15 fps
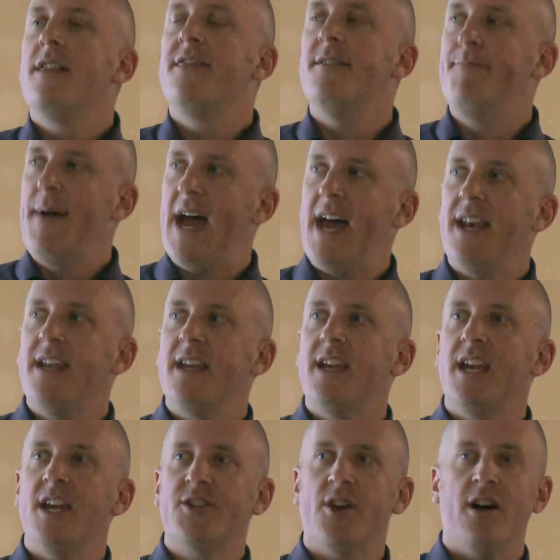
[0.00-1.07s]
The bet
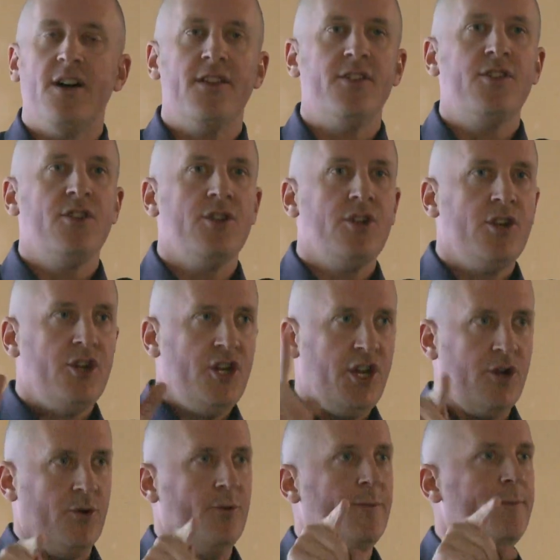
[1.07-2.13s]
is on
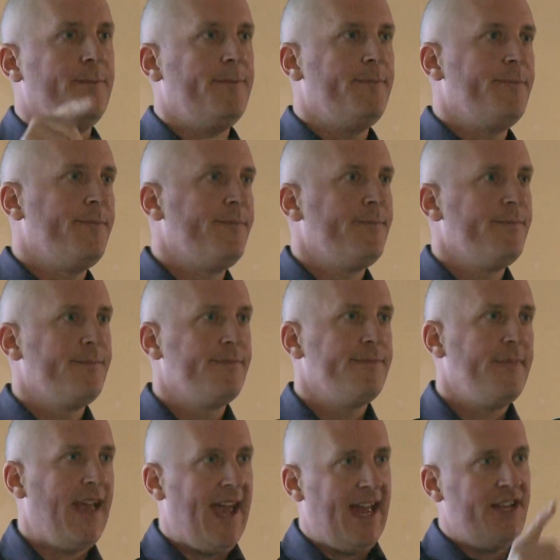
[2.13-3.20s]
you,
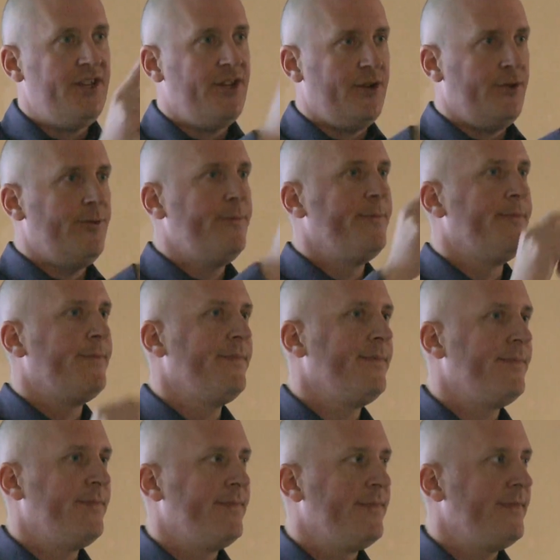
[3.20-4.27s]
and you,
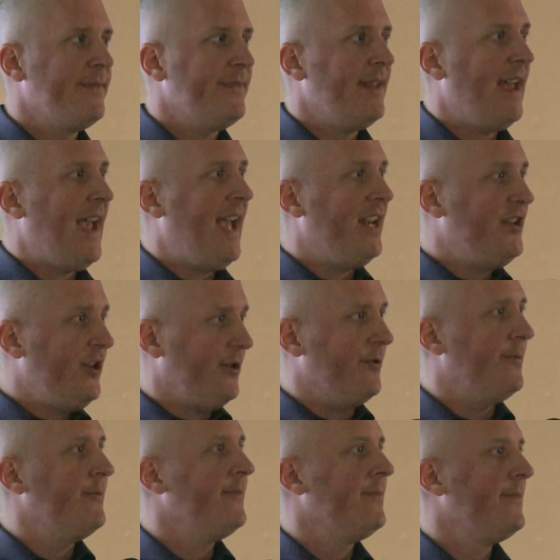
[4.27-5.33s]
and you.